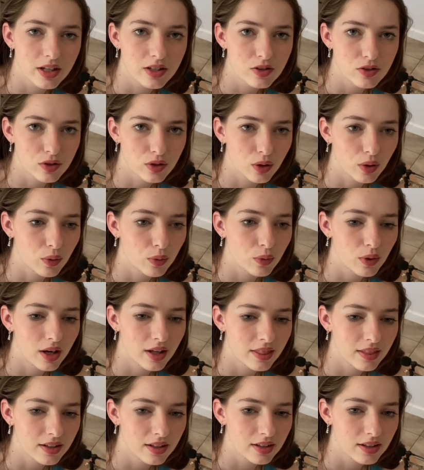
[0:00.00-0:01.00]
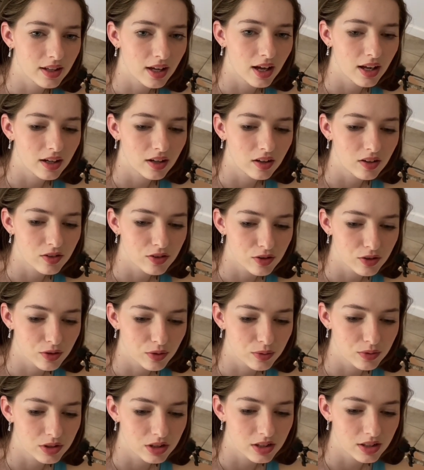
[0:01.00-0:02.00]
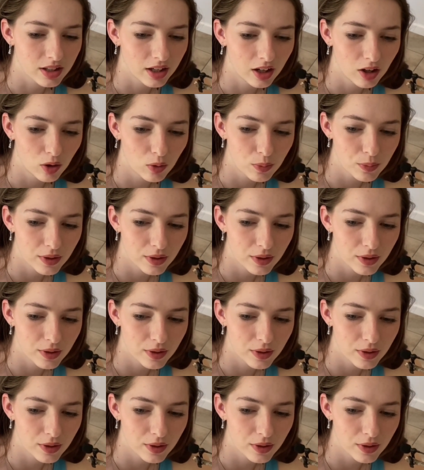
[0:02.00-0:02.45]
so I think that also didn't help,